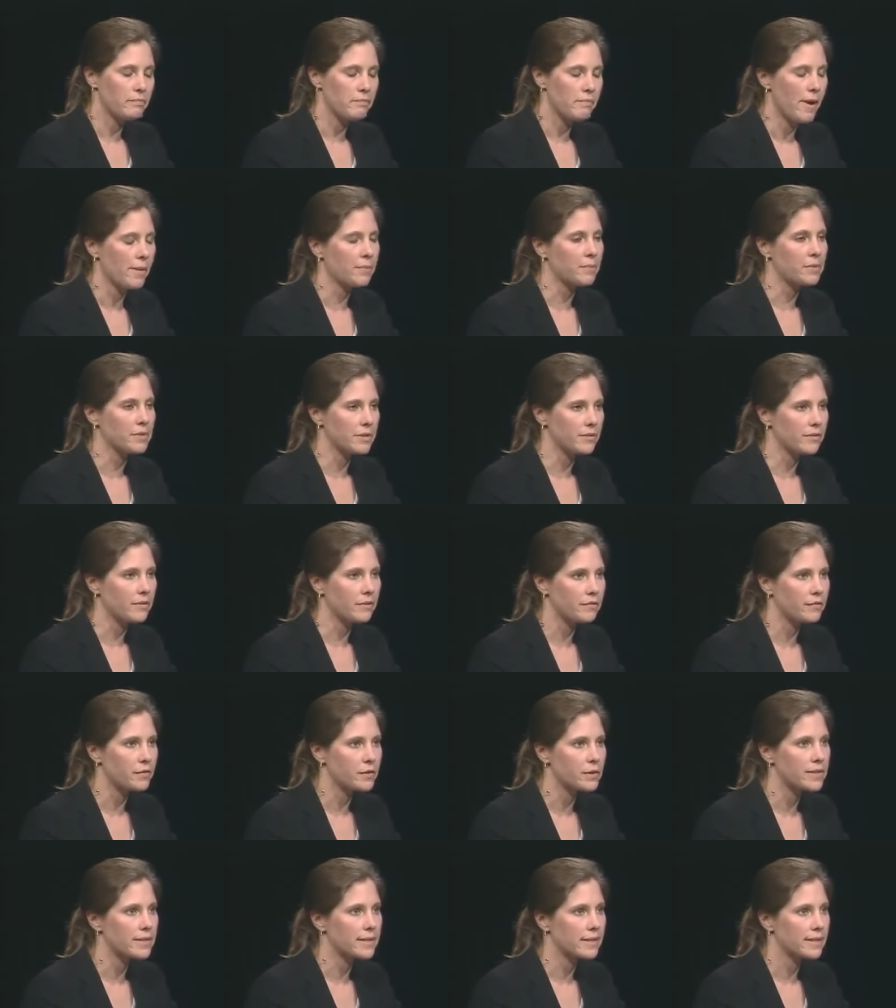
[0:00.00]
members of the
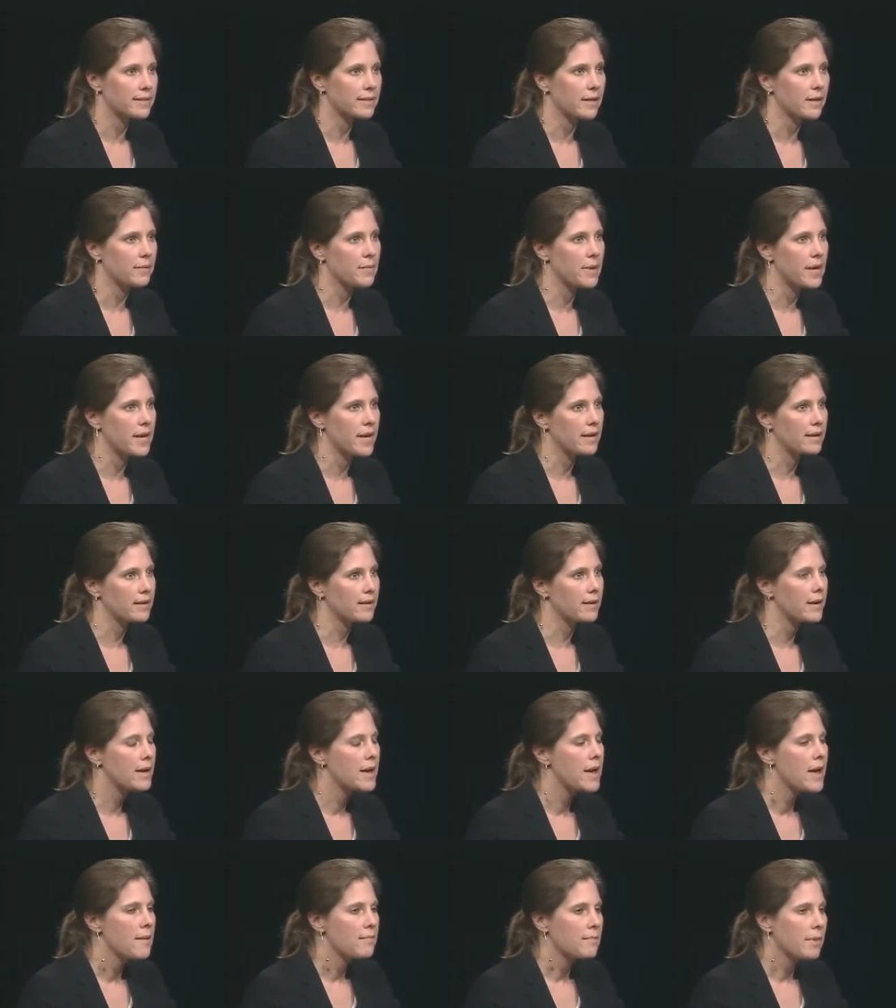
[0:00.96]
food system and
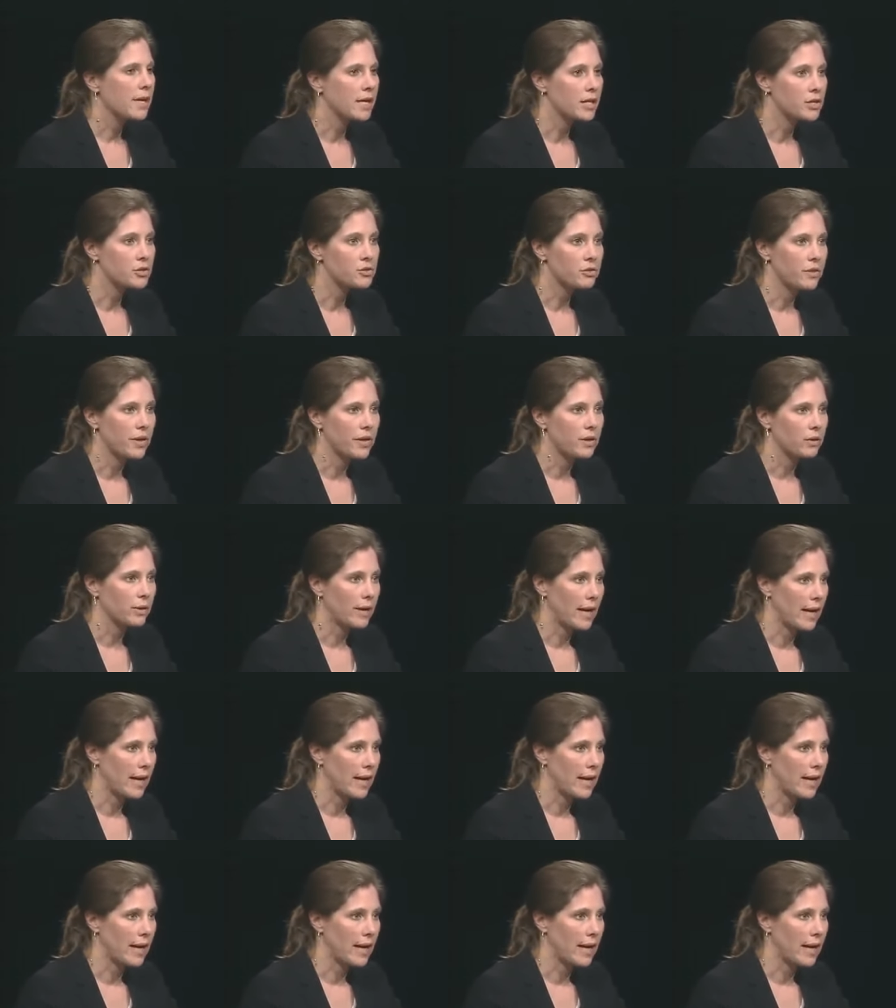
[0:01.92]
making sure that